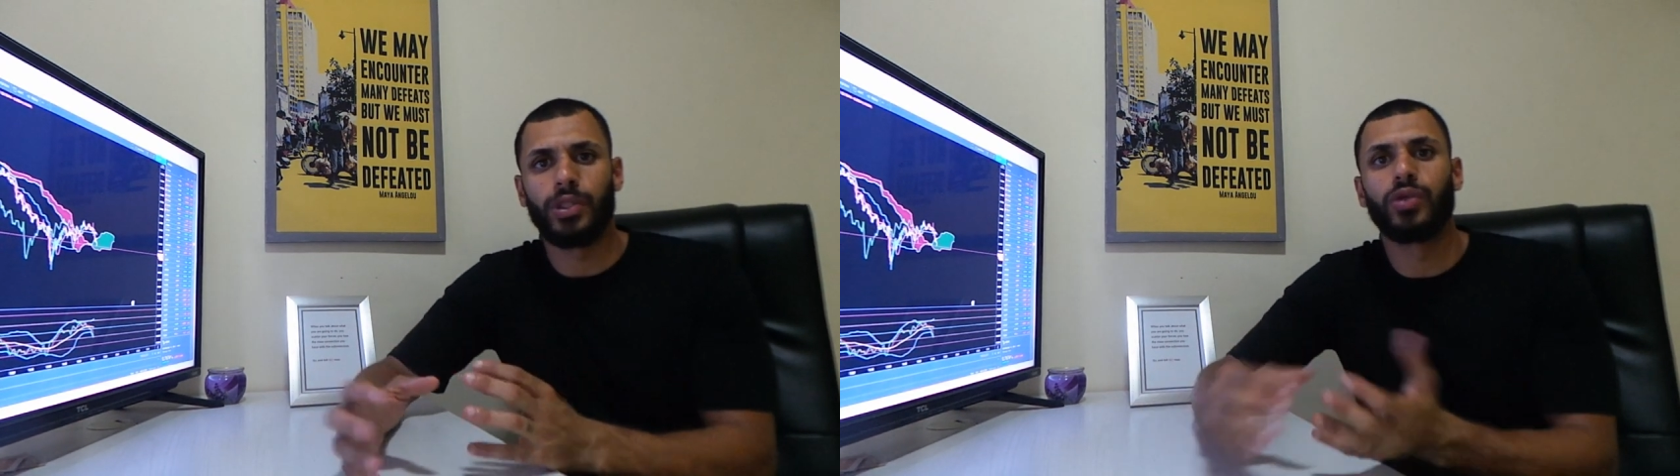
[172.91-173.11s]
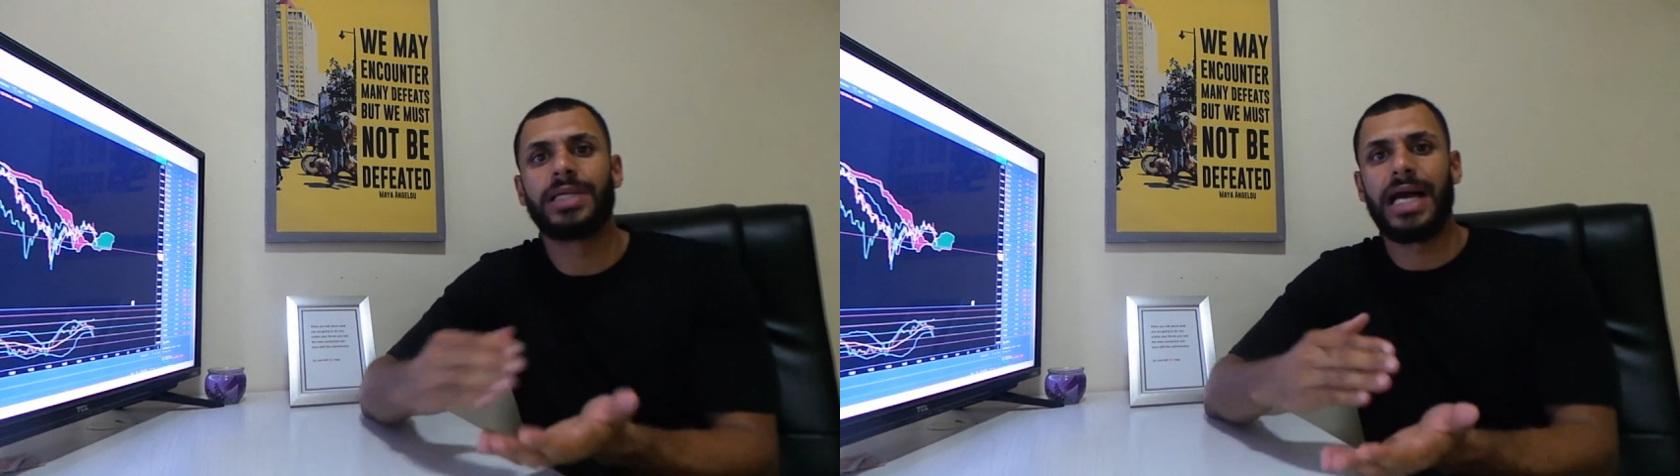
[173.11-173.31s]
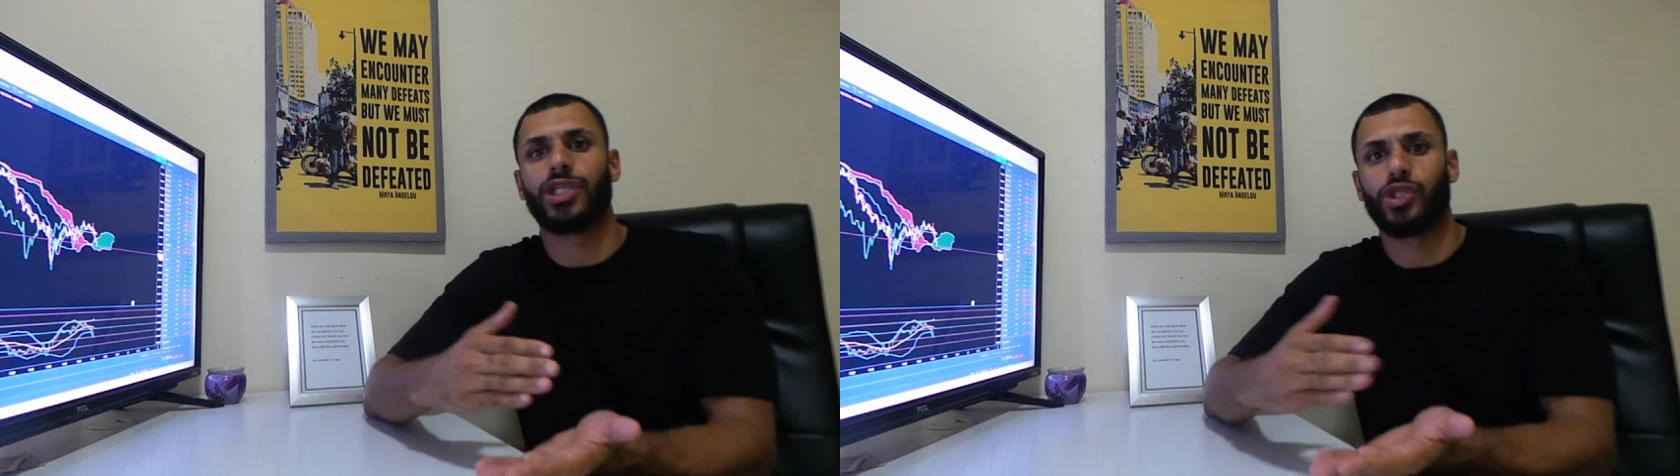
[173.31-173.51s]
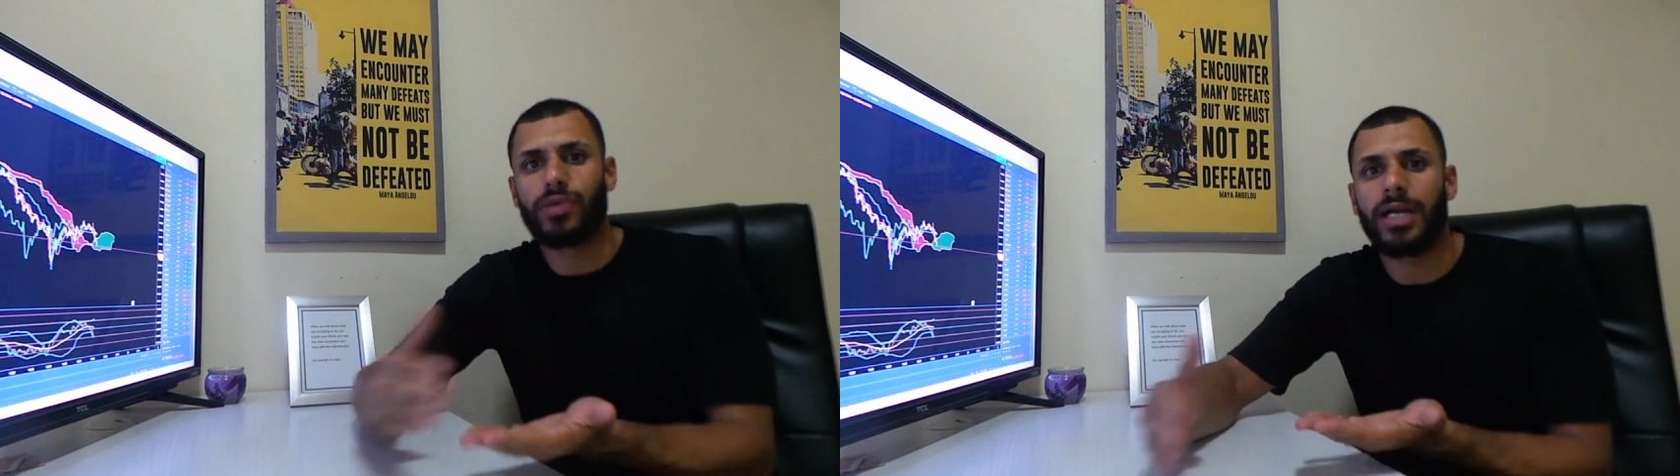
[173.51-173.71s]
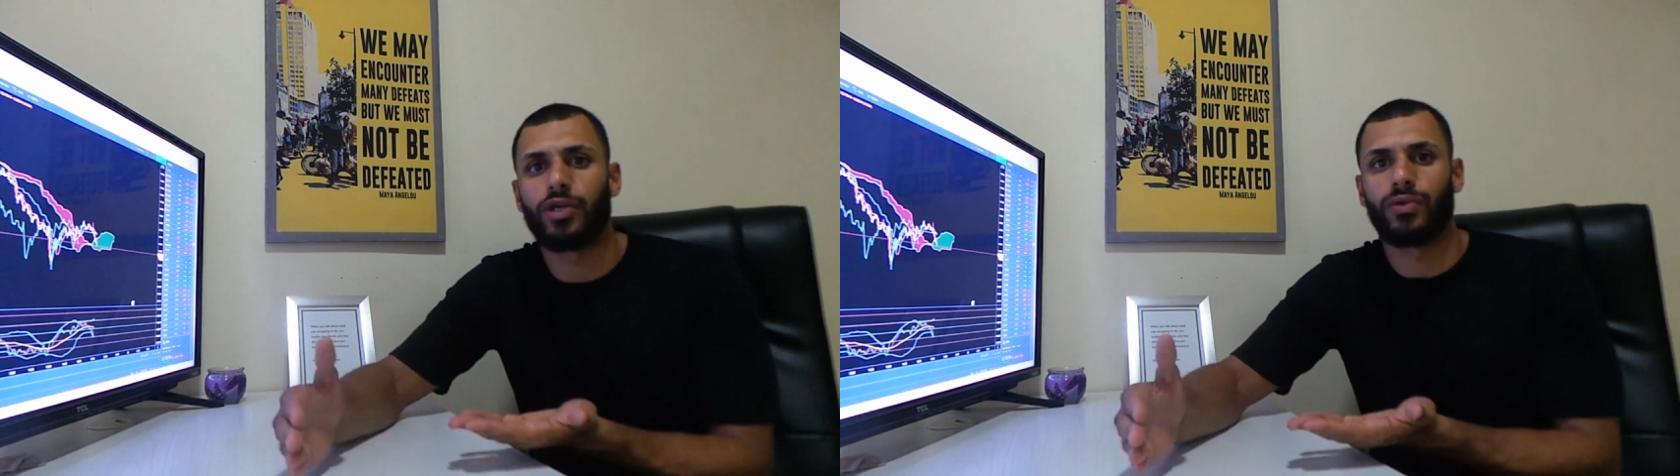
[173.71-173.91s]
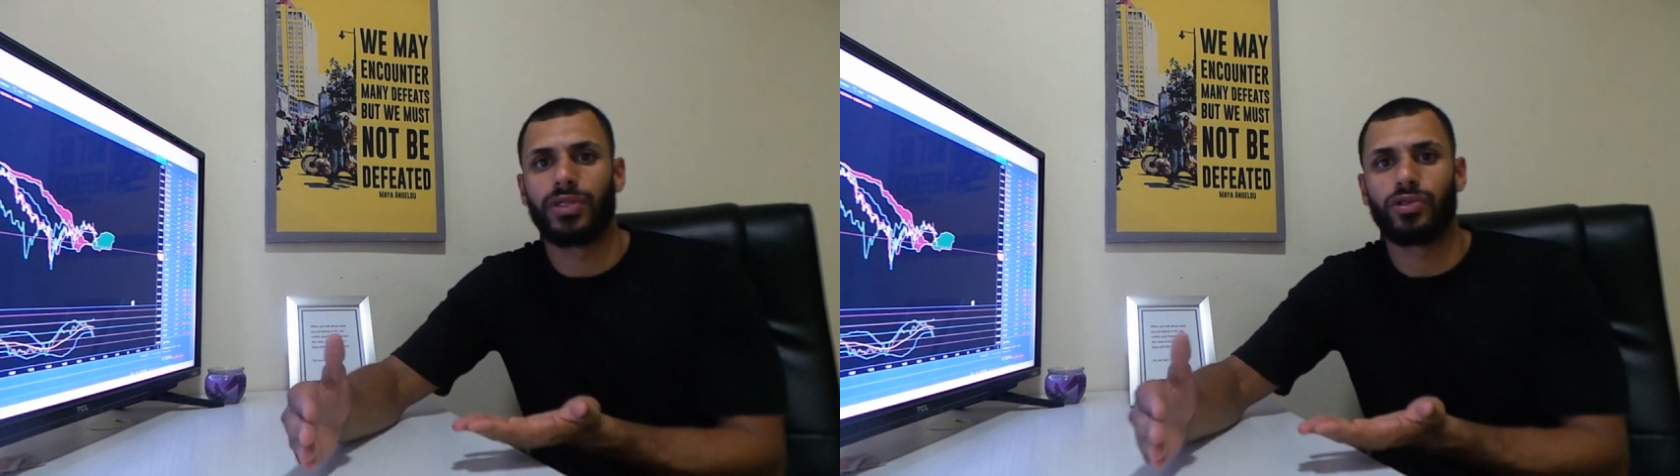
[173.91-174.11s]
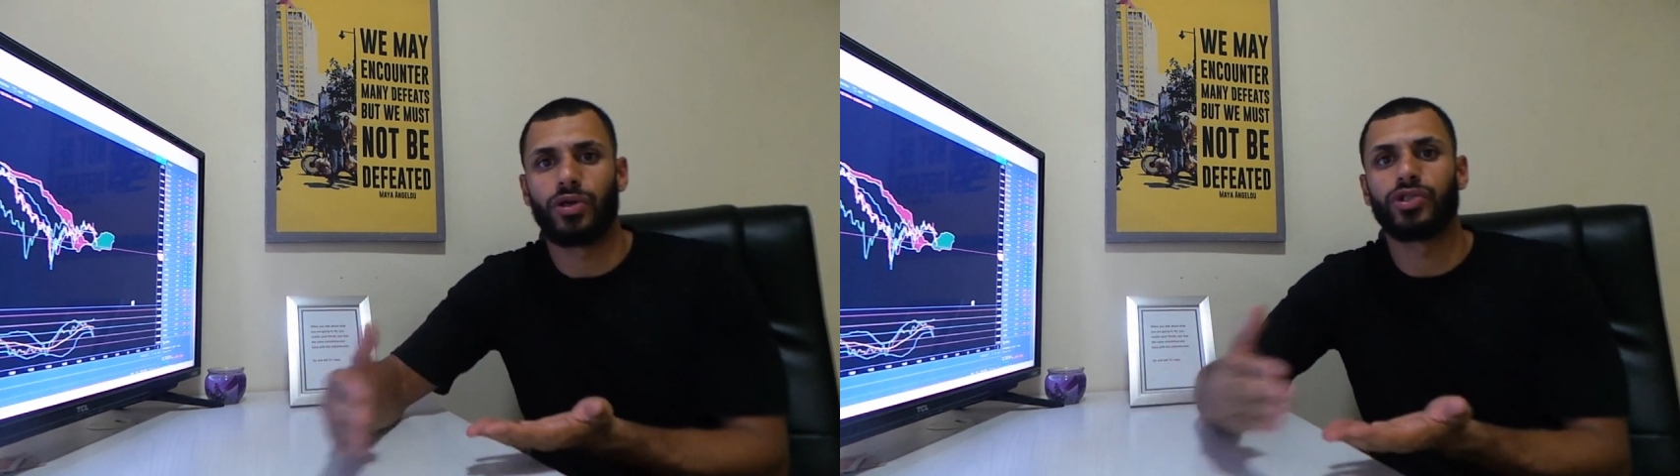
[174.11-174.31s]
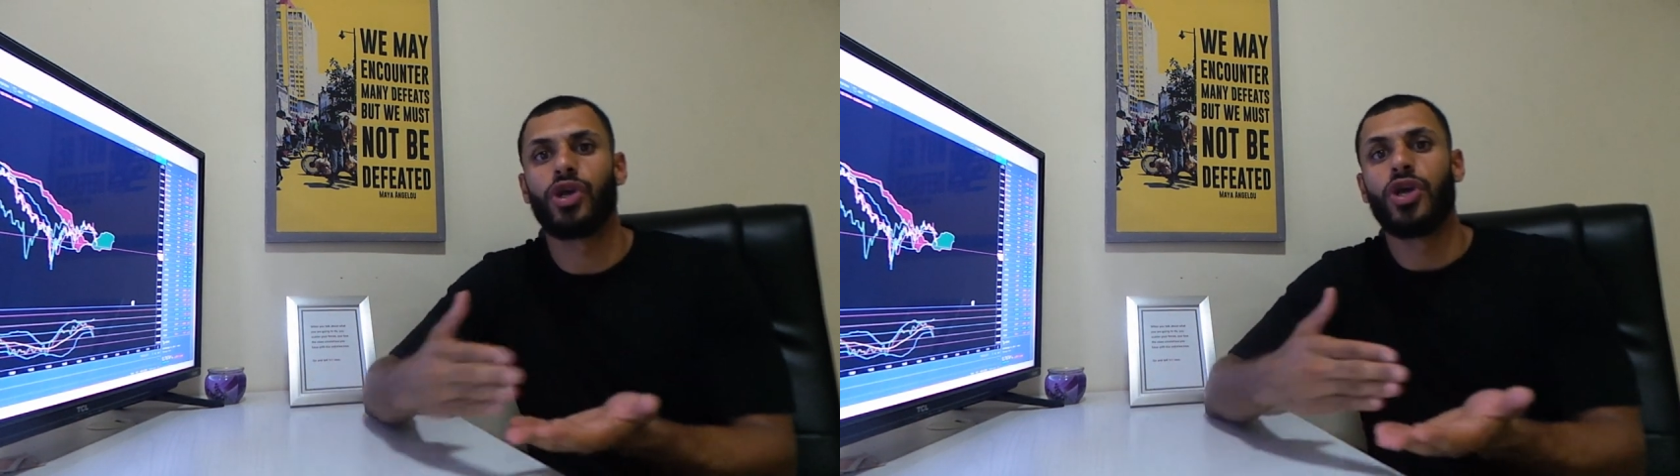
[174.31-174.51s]
be doing and track your
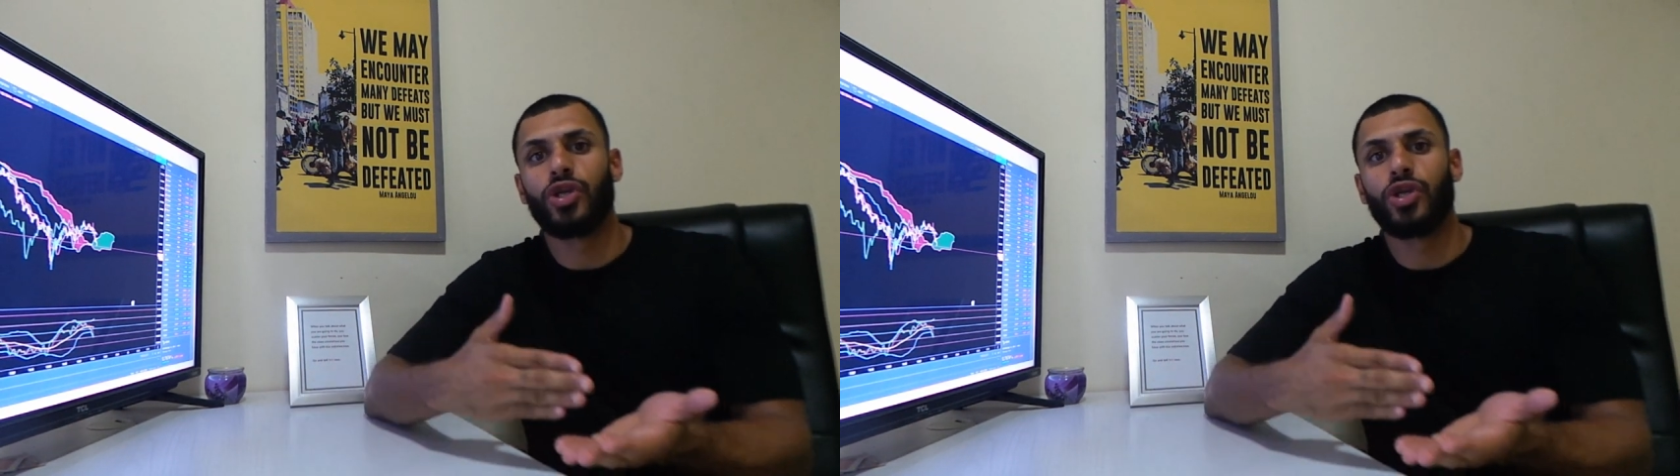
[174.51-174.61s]
results